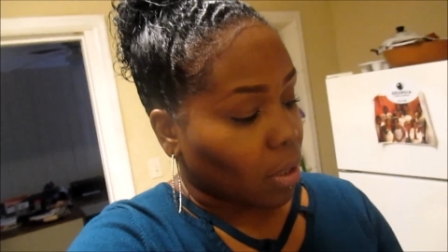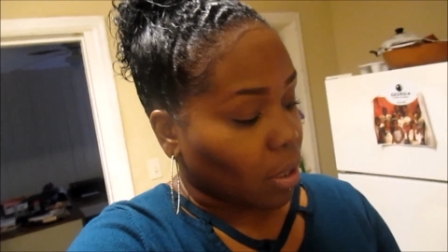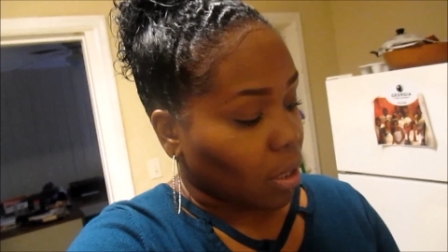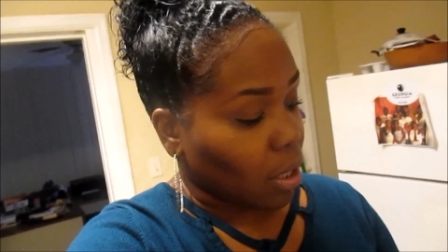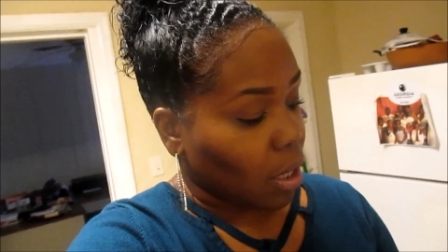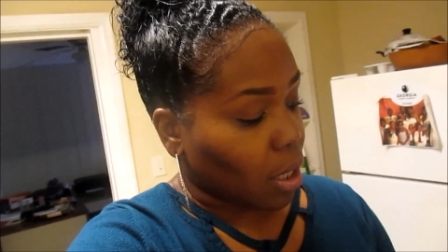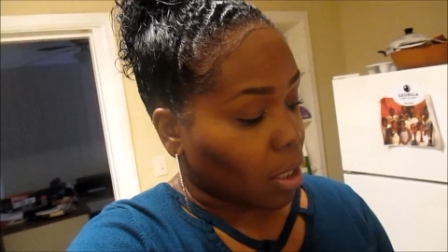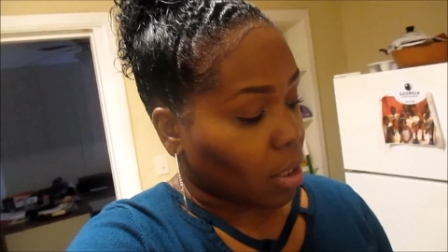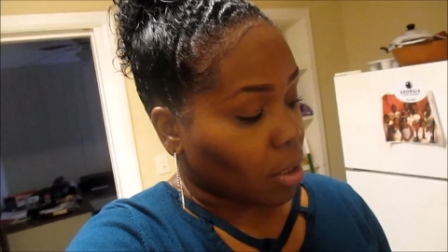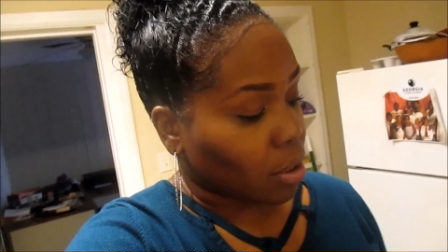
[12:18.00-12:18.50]

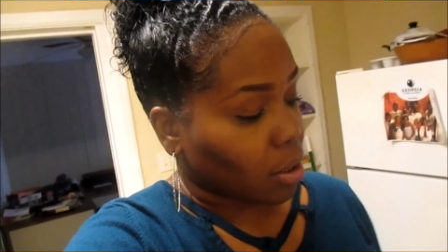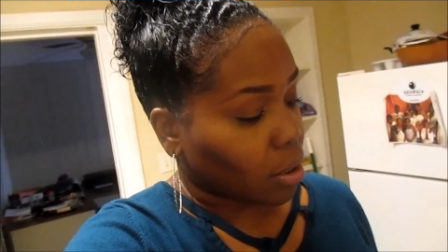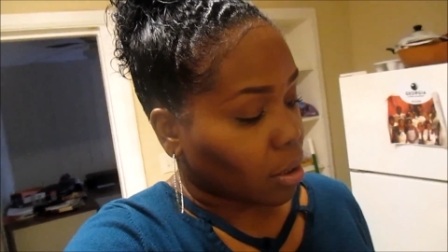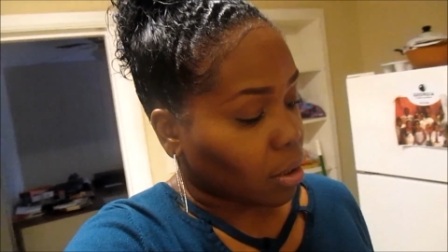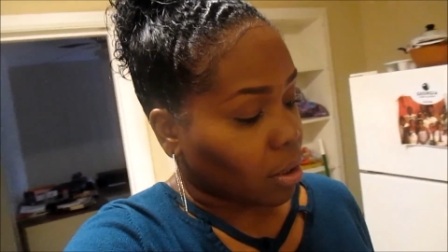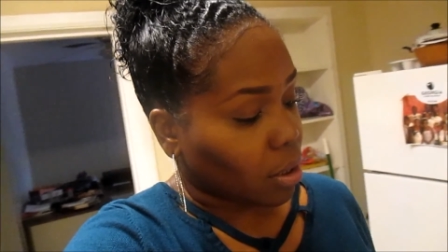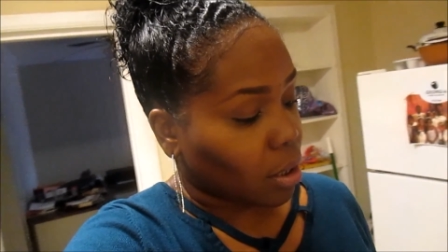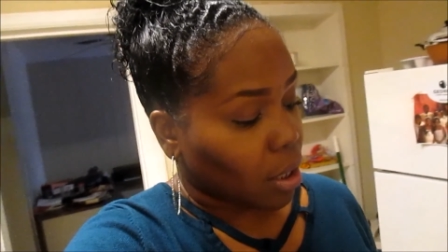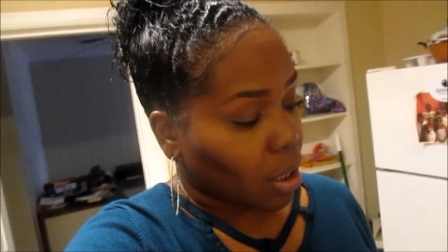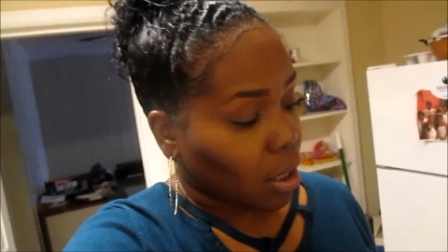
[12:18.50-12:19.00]
yeah,
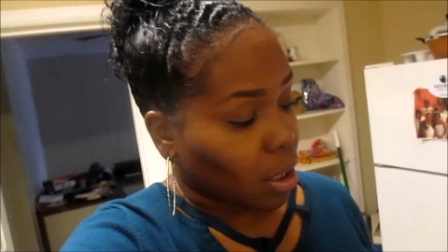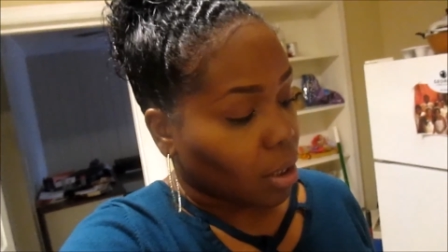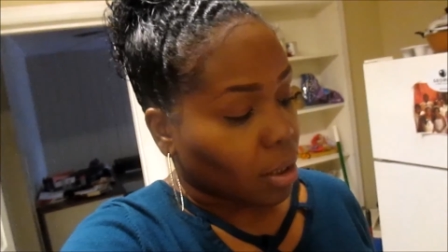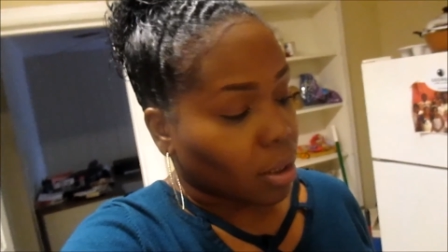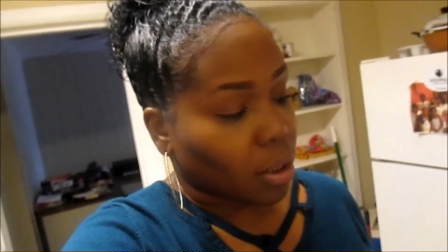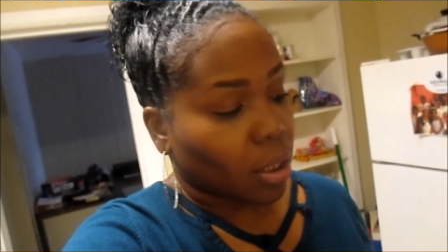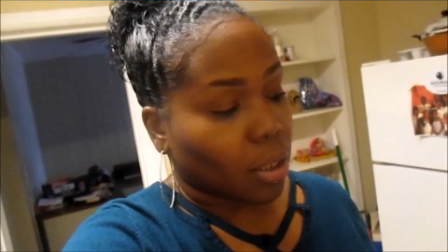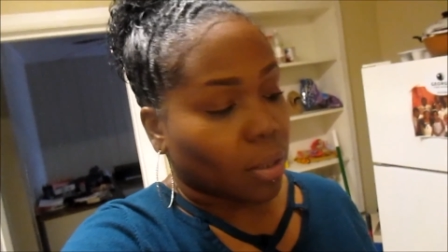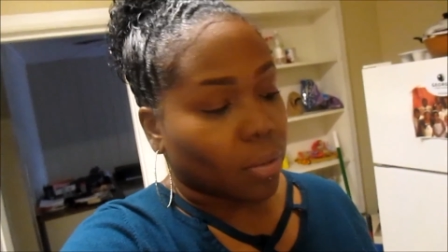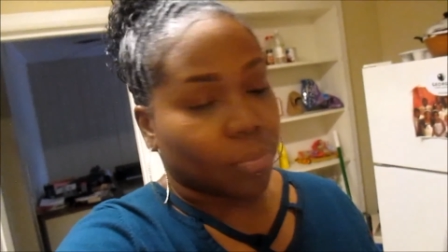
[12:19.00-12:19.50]

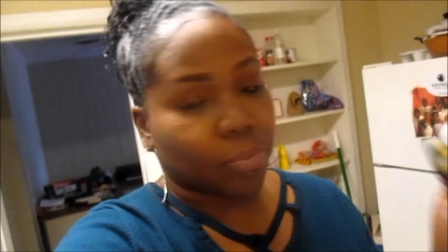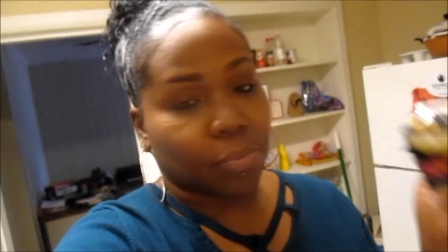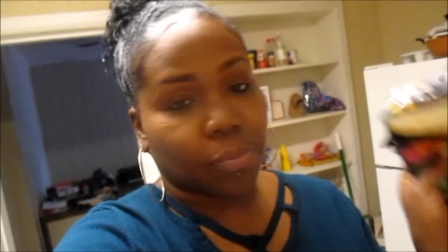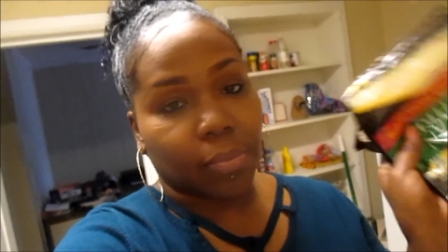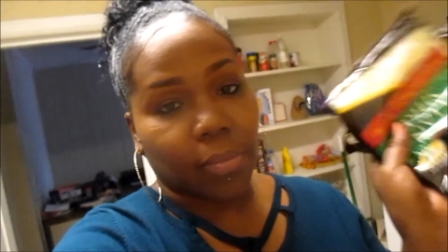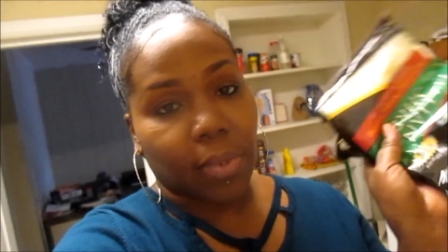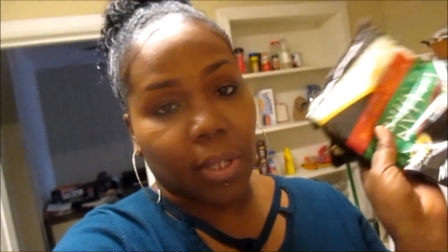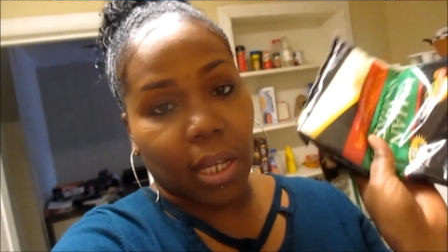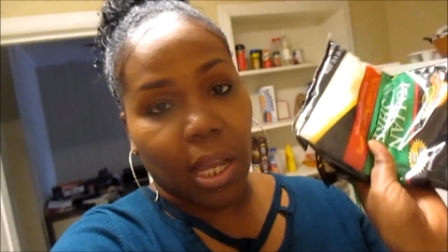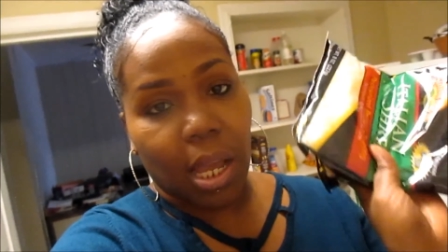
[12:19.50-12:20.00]
so
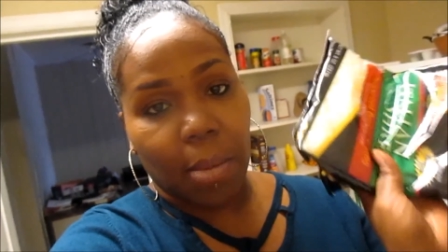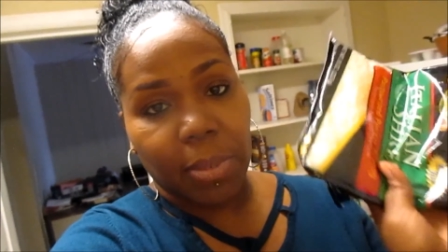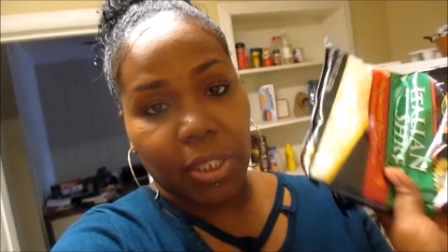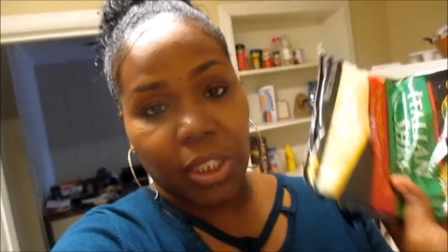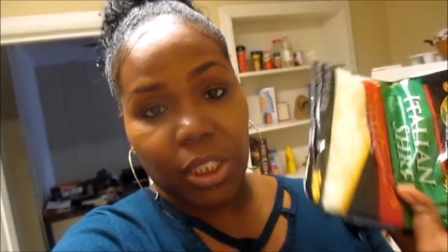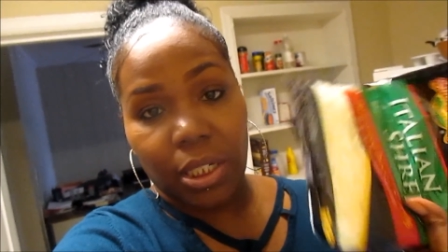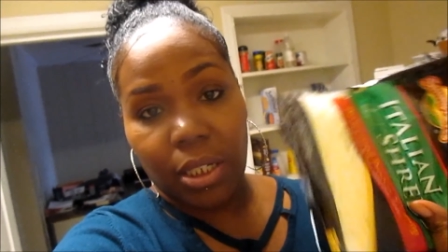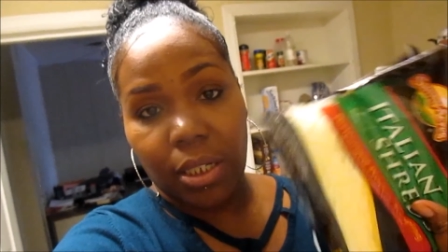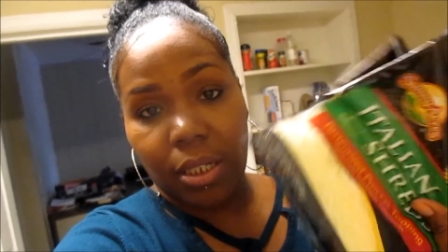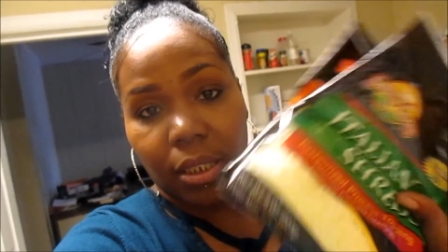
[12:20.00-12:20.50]
Got my
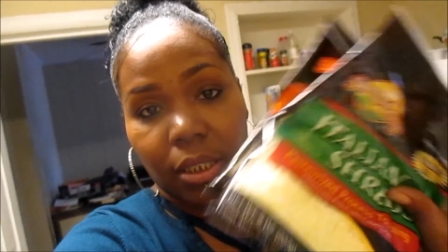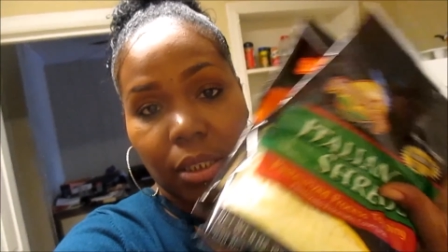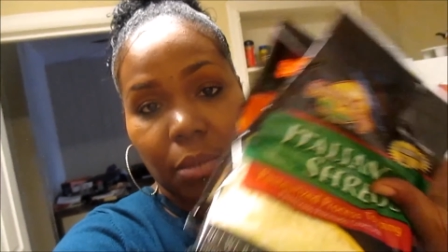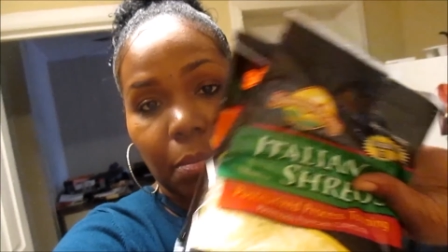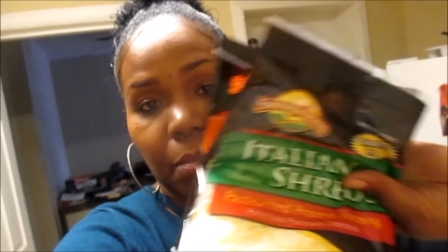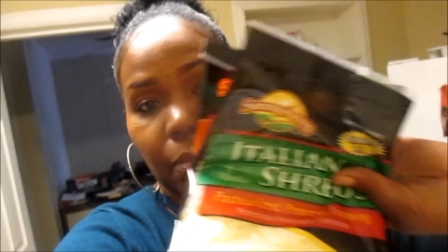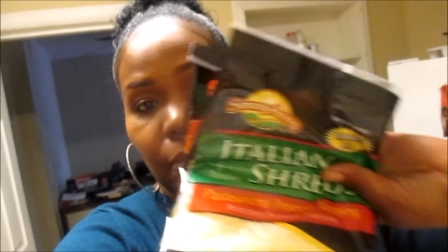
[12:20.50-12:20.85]
cheese,